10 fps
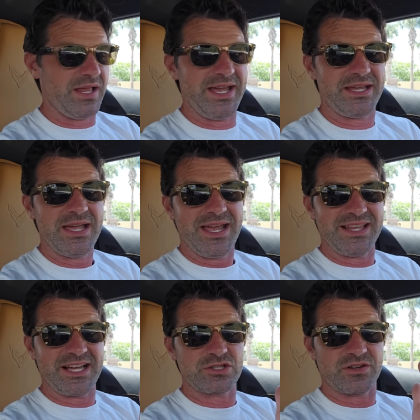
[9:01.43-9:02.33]
like
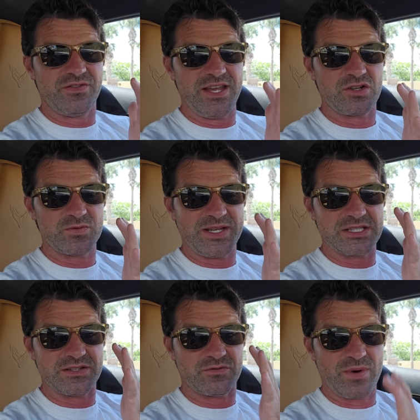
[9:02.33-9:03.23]
electric vehicles
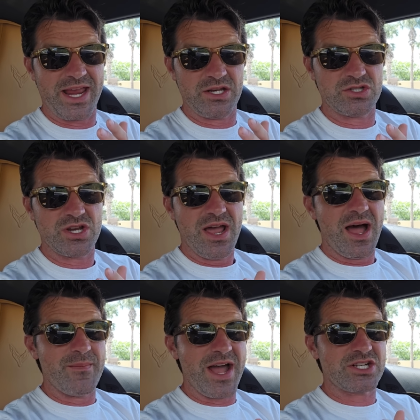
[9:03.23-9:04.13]
because of range,
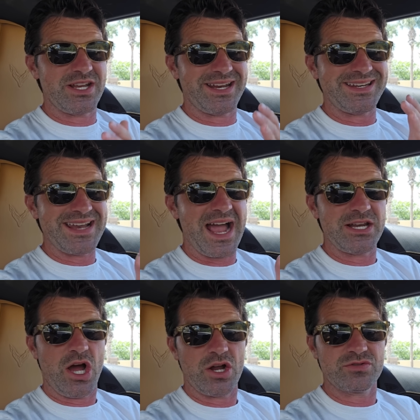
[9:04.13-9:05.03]
imagine getting
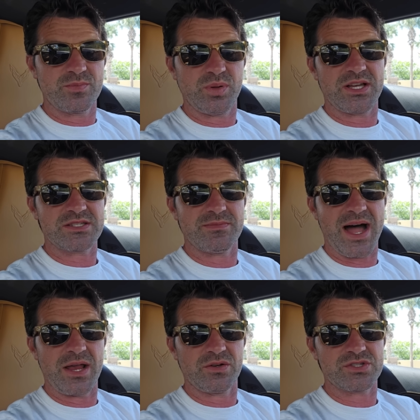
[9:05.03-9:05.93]
900 plus
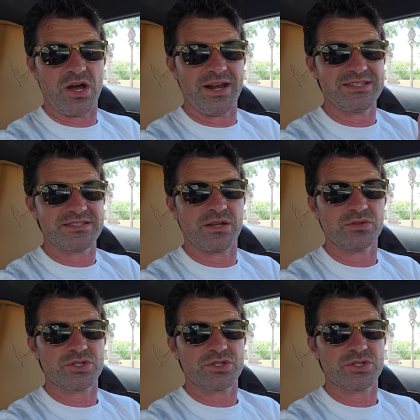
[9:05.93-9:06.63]
miles on a single